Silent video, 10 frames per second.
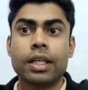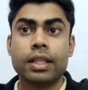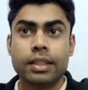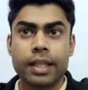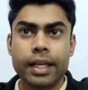
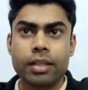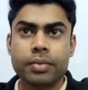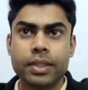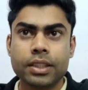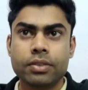That
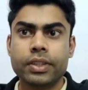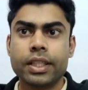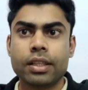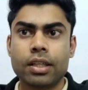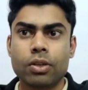means we can
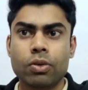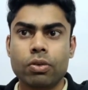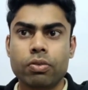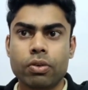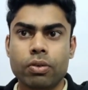conclude
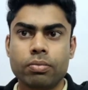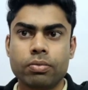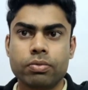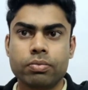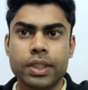from
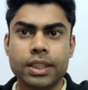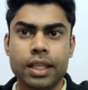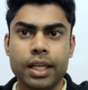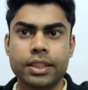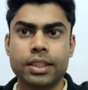this
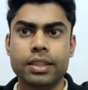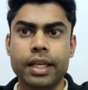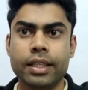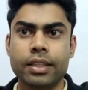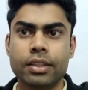relation
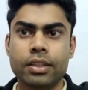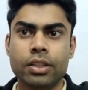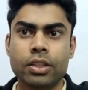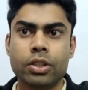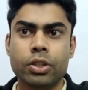that
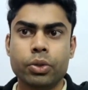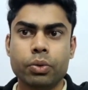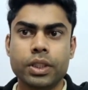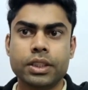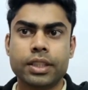q
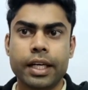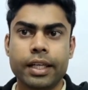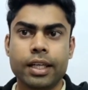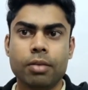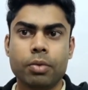is directly
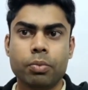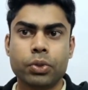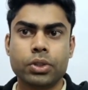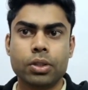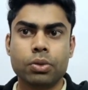
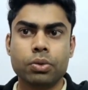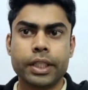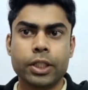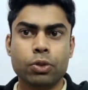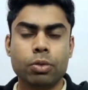proportional to k to
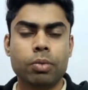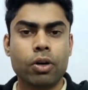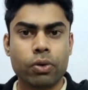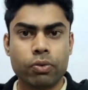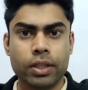the power
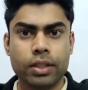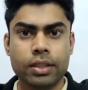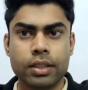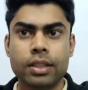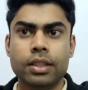1.
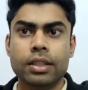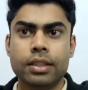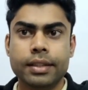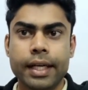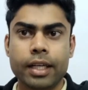
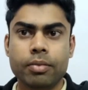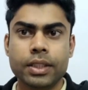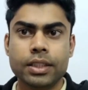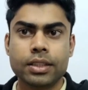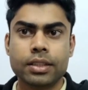That
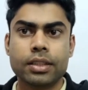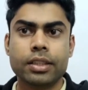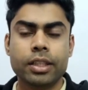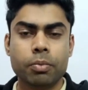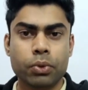means they
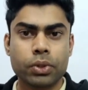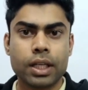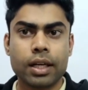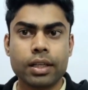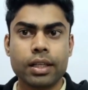both
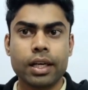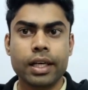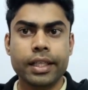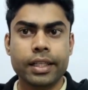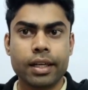are
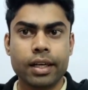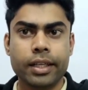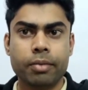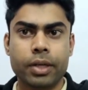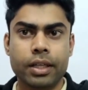linearly
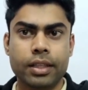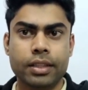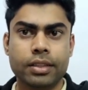dependent